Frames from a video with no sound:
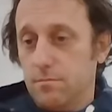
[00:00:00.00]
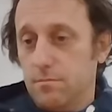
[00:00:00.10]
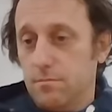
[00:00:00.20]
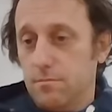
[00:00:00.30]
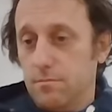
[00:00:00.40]

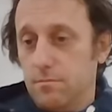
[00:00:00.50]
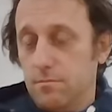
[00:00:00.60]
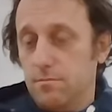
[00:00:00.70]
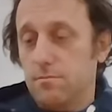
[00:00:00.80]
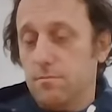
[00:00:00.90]

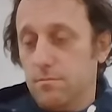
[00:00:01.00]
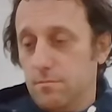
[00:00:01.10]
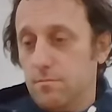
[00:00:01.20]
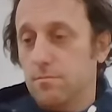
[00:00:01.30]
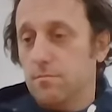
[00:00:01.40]

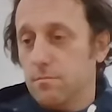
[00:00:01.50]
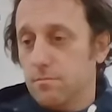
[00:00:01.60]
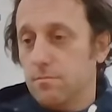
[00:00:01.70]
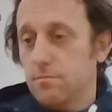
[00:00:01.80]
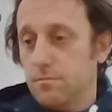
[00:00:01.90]

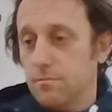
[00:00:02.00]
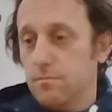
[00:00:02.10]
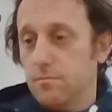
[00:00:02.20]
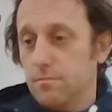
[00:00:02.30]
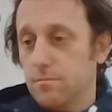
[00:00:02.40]

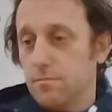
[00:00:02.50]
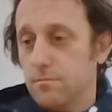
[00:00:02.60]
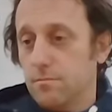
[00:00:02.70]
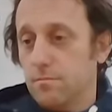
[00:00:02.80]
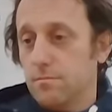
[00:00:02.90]

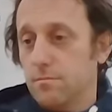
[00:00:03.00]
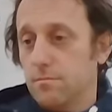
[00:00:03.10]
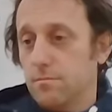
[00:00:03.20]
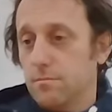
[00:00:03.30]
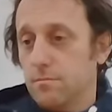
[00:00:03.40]

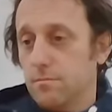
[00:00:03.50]
This person isn't speaking.